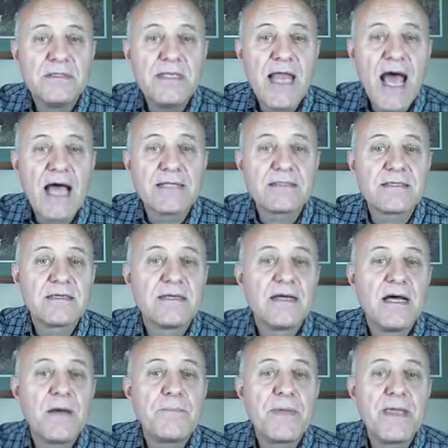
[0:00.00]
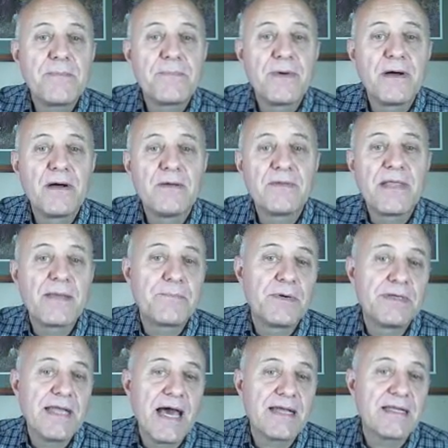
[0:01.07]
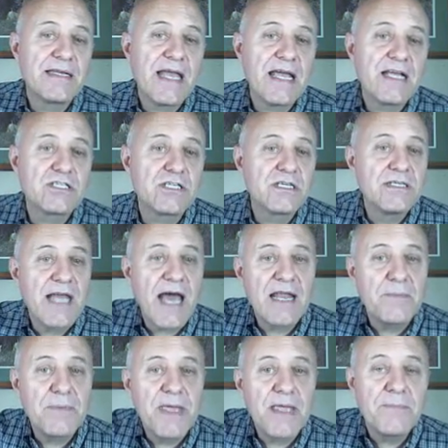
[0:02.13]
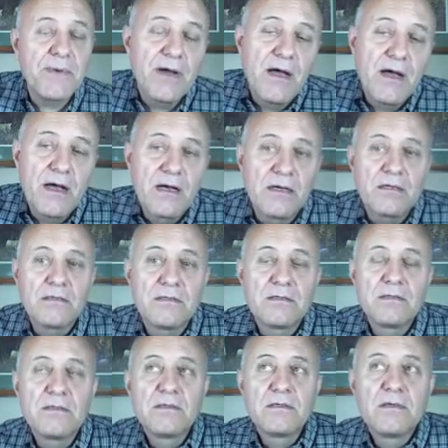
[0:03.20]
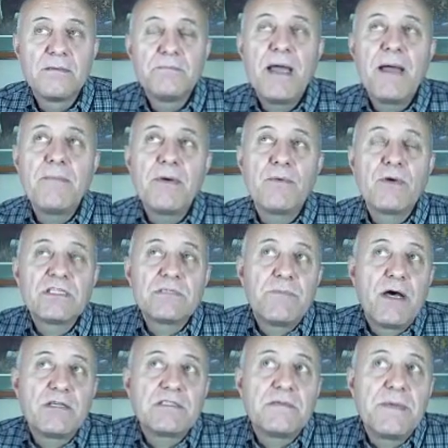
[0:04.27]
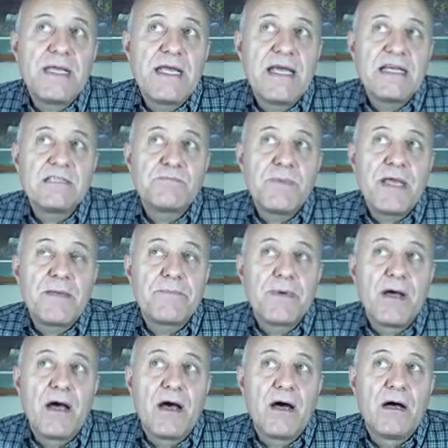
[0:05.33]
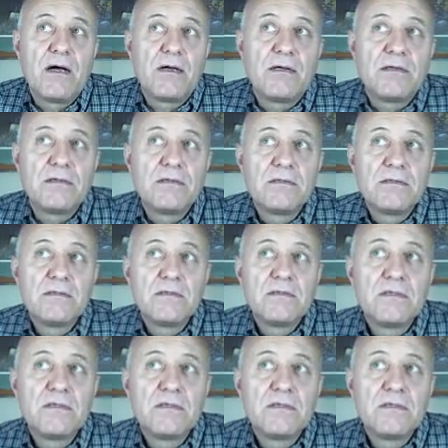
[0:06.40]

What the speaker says: Not a people. They put not a nation, not a people. Remember, we're supposed to be his people,